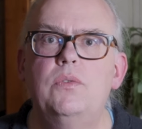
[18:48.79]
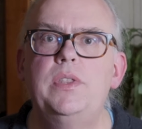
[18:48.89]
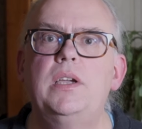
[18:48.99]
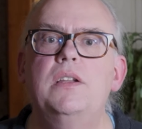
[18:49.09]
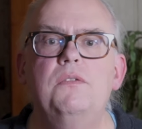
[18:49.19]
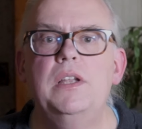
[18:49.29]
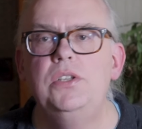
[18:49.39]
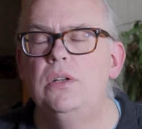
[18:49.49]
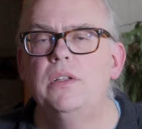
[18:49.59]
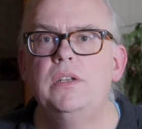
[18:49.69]
with a
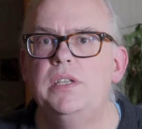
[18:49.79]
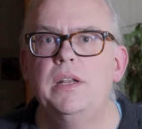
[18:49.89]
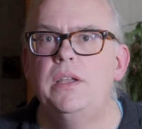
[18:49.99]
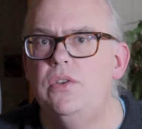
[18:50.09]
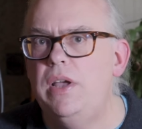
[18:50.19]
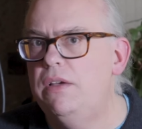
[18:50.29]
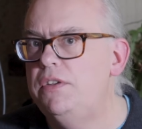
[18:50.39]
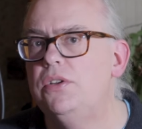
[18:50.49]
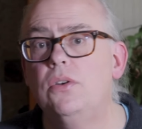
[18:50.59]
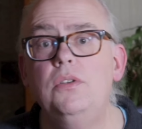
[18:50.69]
conventional antenna you
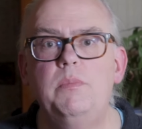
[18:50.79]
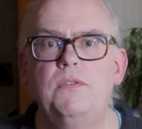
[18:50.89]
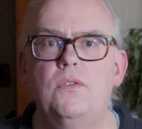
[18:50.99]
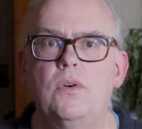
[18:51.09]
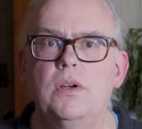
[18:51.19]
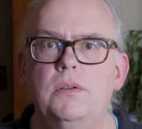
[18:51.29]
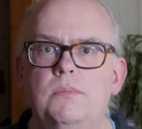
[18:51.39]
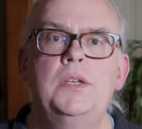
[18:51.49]
haven't heard before.